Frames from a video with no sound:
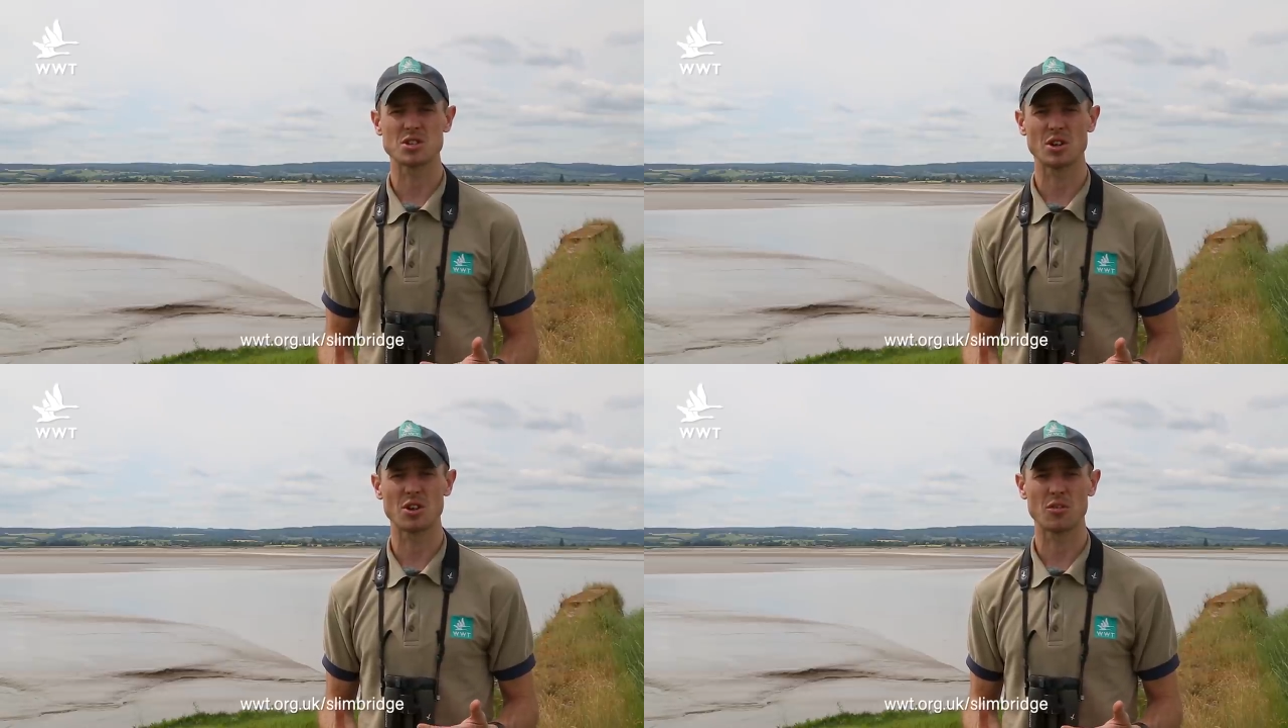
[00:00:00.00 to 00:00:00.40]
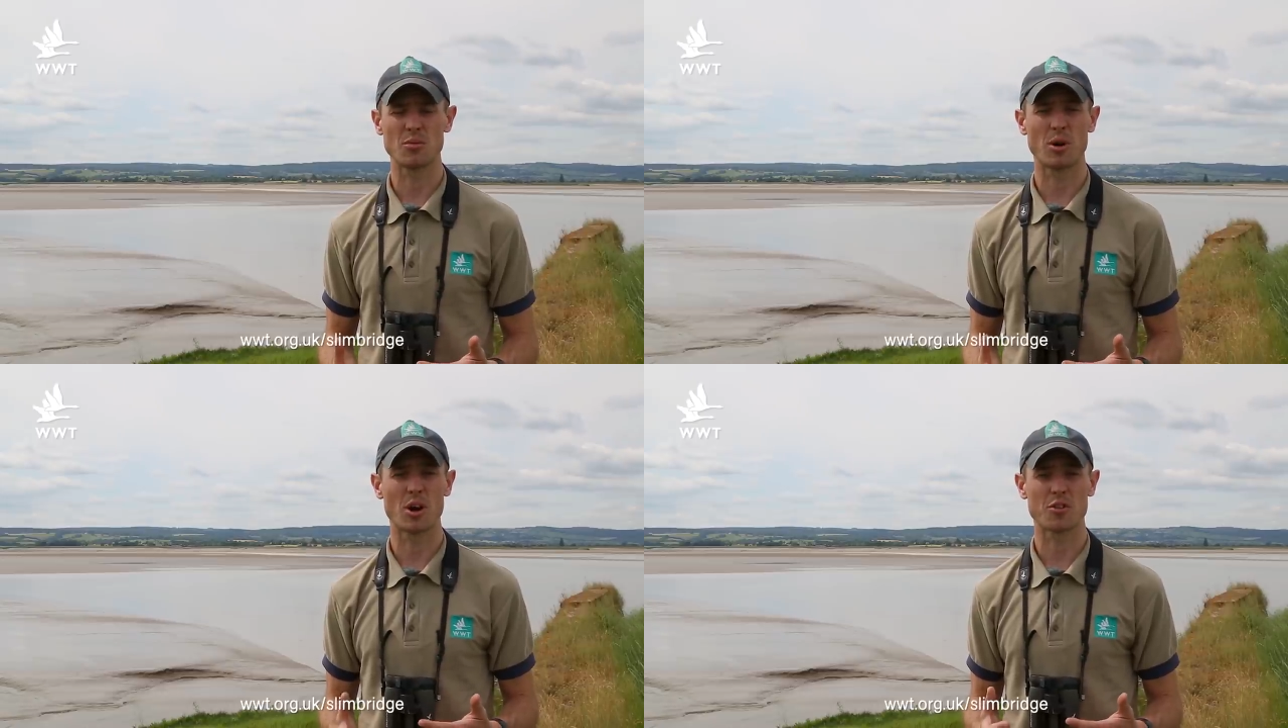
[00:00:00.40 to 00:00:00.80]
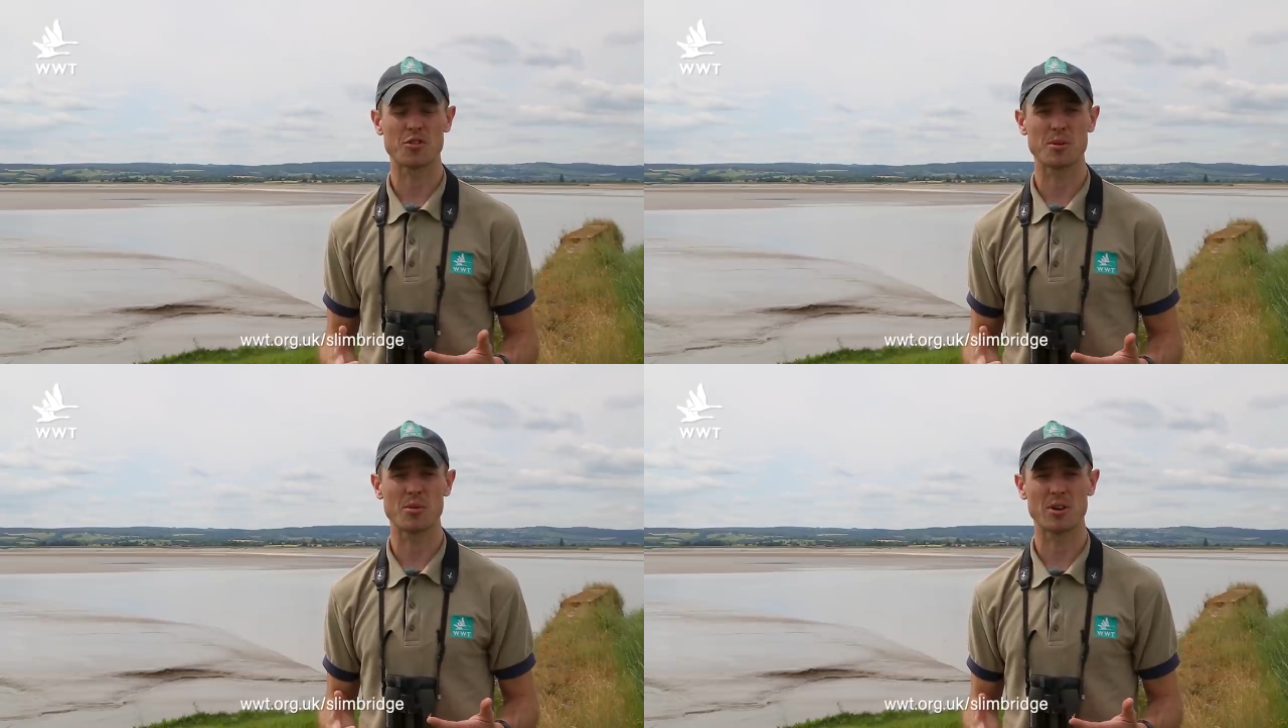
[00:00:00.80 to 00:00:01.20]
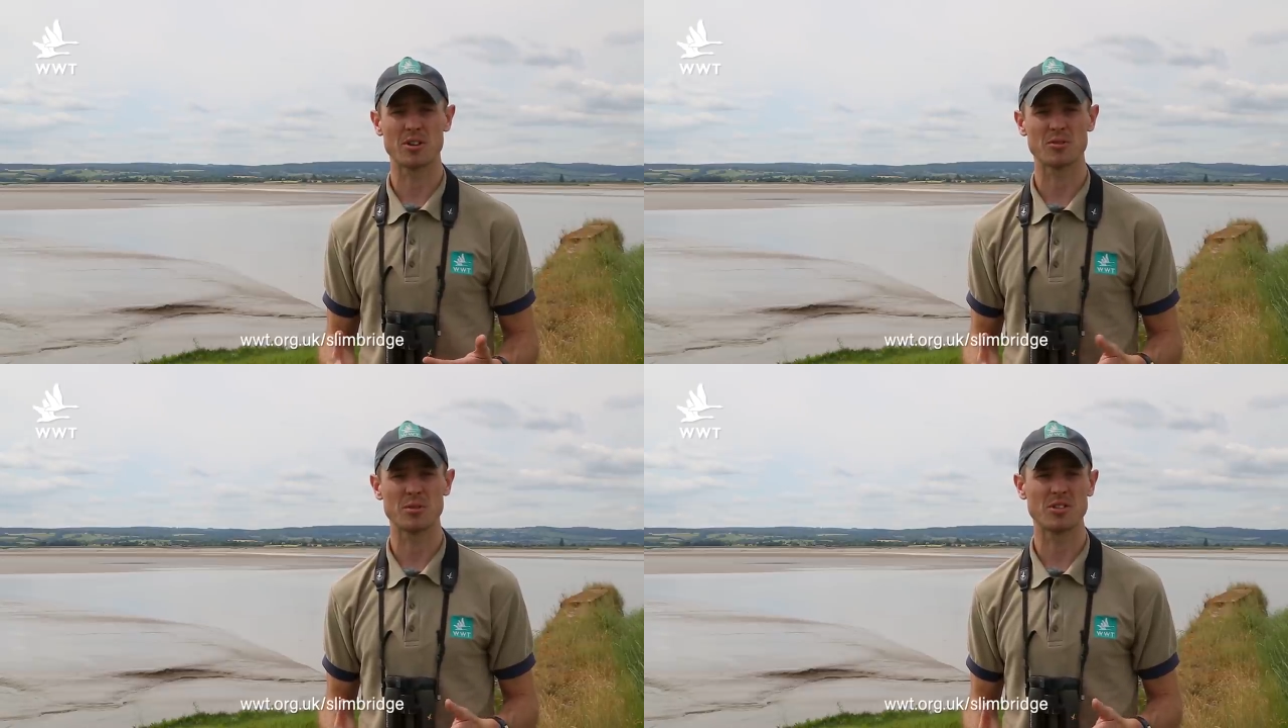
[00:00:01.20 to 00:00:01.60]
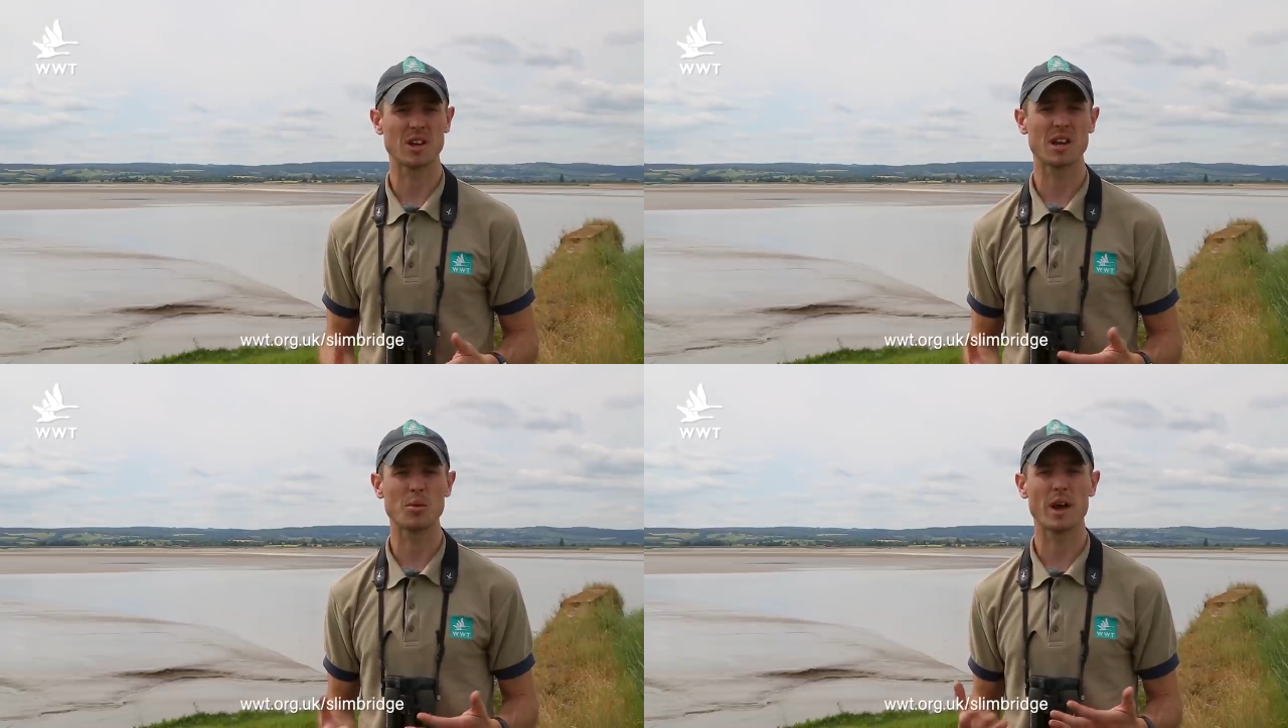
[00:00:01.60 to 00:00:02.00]
to look for migratory birds,
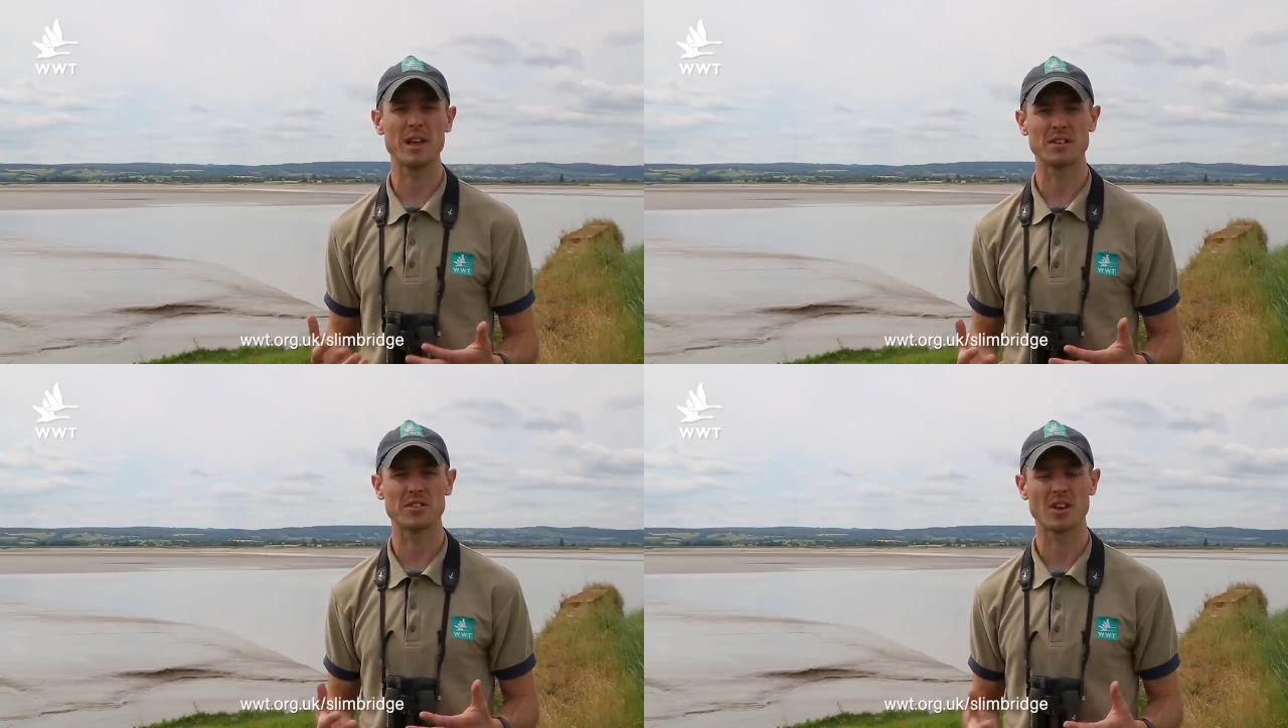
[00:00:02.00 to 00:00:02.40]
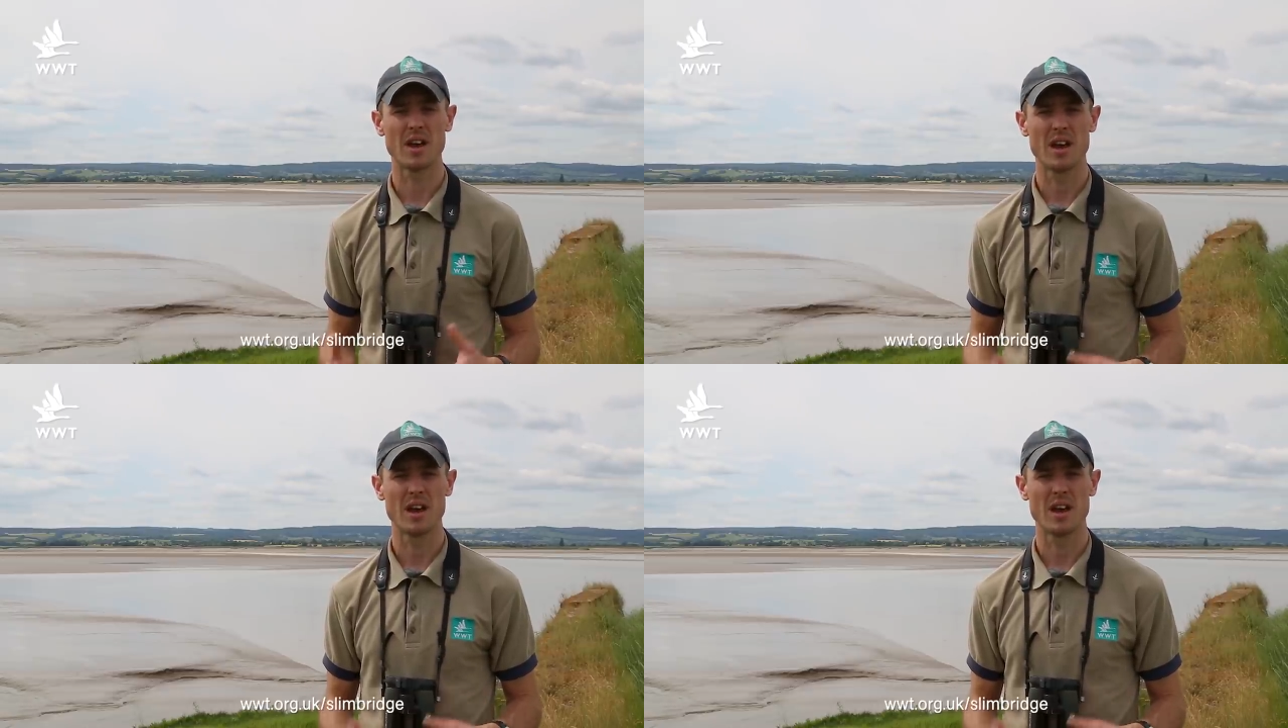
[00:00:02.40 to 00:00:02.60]
particularly waders